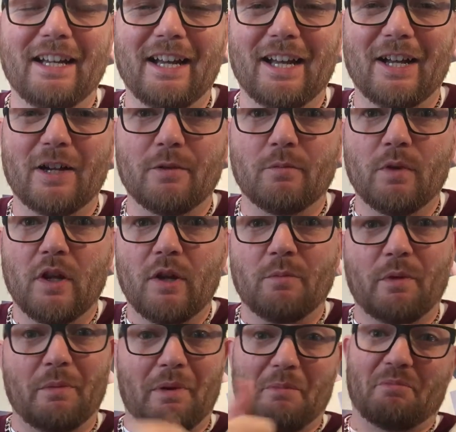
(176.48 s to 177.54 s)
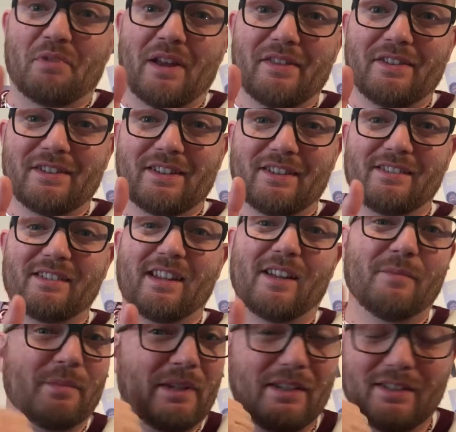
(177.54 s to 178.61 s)
But my brother does
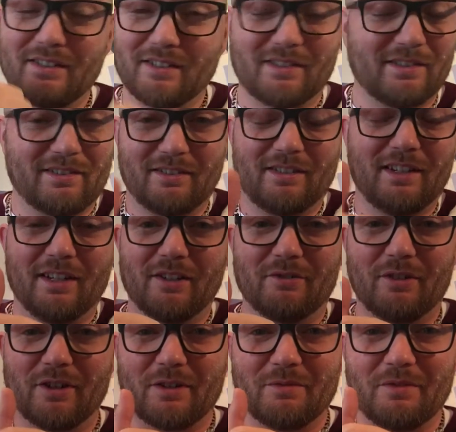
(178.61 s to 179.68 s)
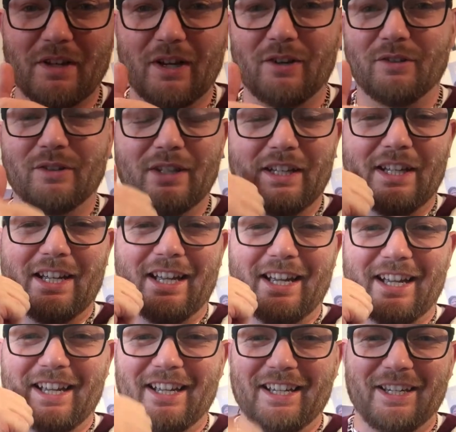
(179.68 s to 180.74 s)
some, he's king of rock and roll.
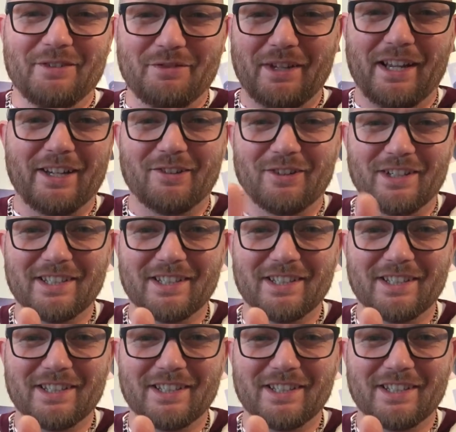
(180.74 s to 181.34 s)
If he ain't got